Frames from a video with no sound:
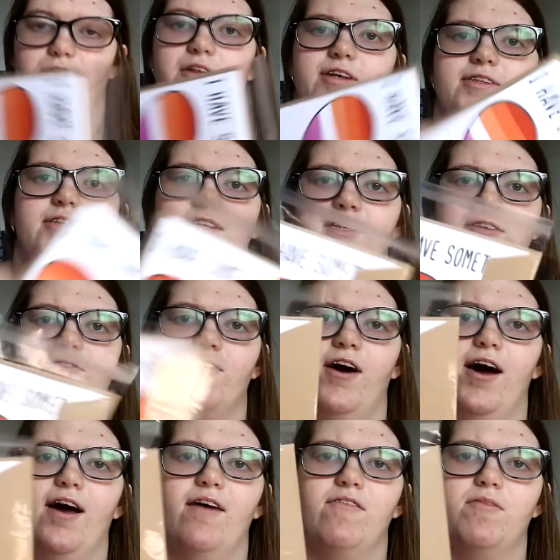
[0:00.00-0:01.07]
this is
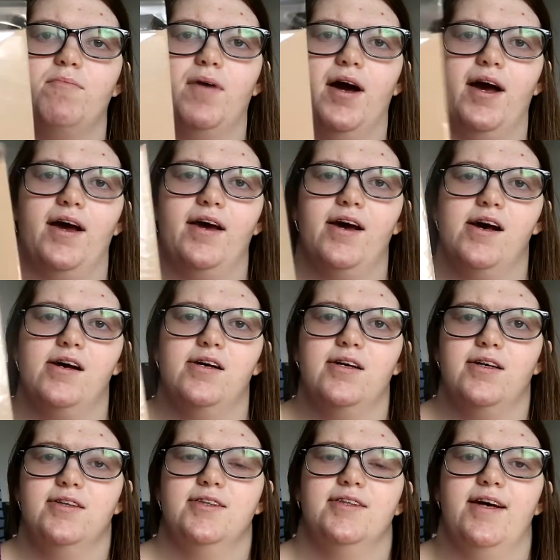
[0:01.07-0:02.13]

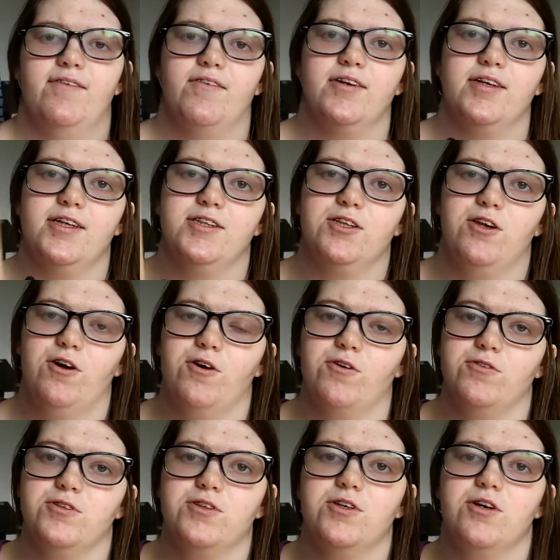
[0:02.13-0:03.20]
5x7, it's
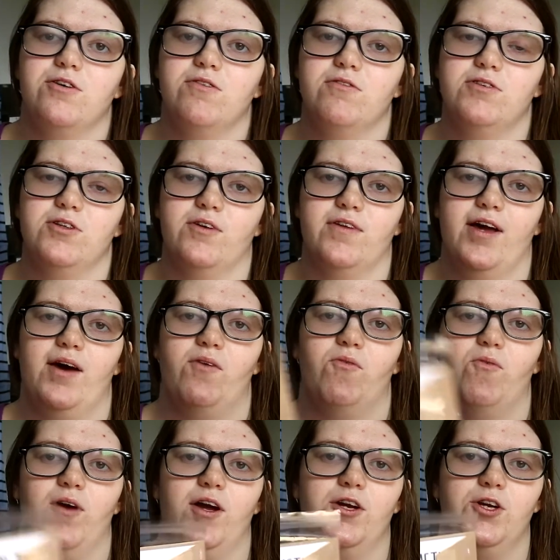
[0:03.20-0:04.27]
closed, so that
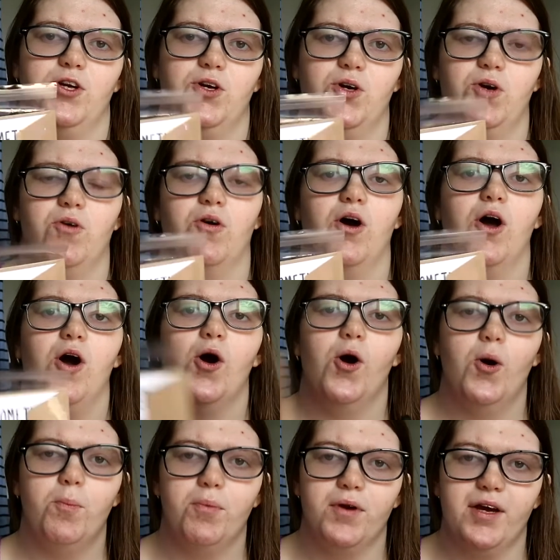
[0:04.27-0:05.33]
when you
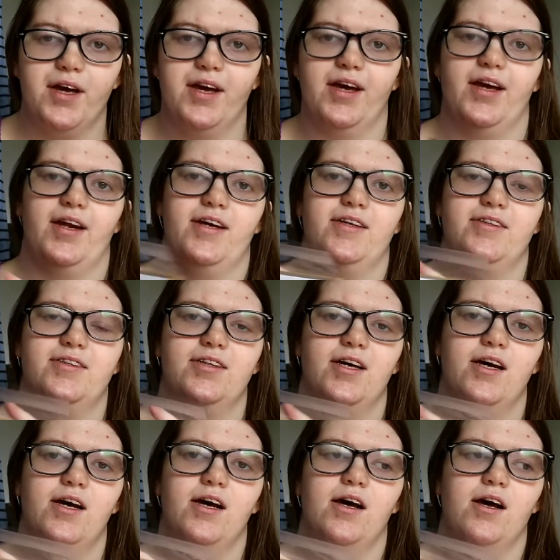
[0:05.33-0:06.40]
open it, it is
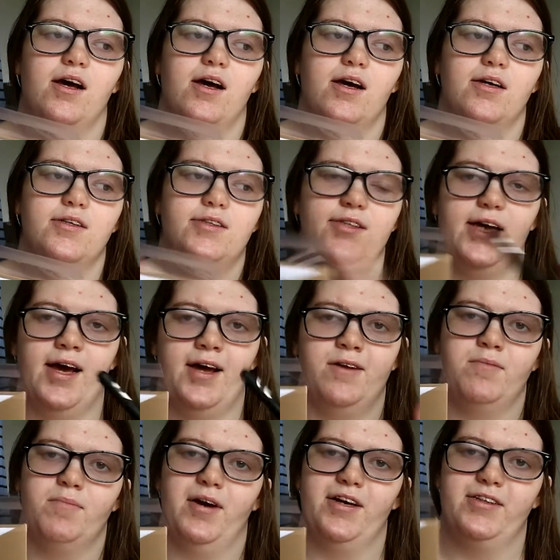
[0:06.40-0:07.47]

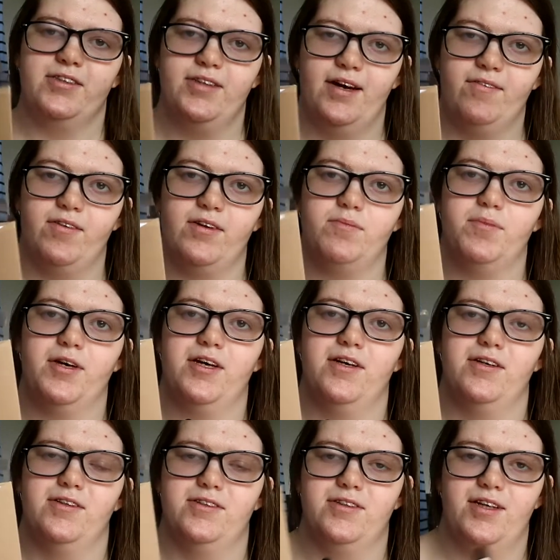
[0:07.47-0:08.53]
10x7
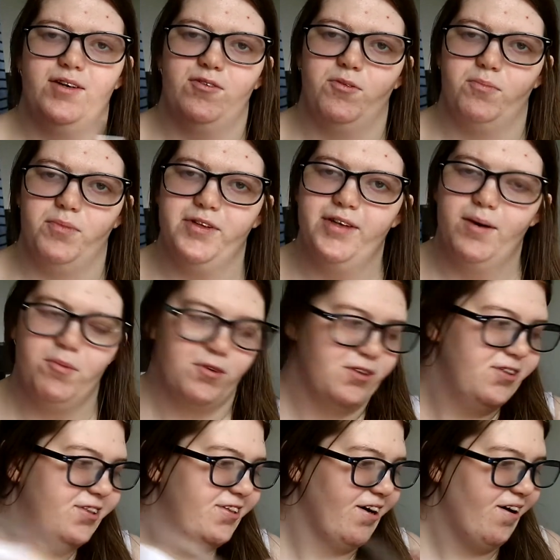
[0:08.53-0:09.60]
because it would be doubled.
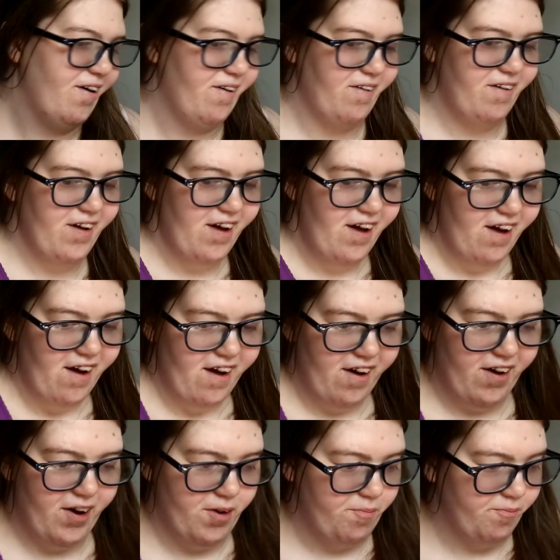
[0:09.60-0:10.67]
So
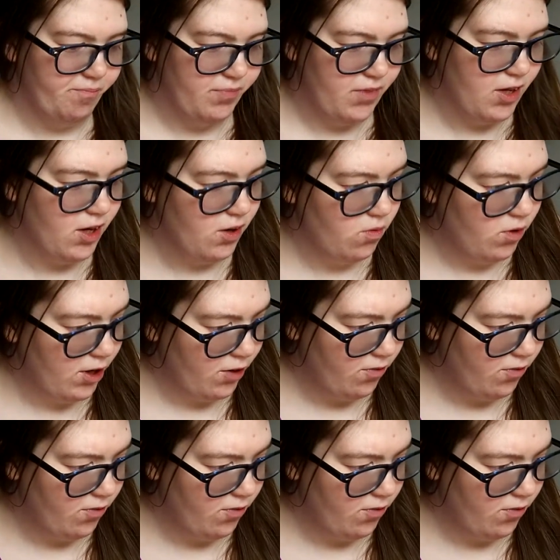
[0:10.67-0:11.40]
what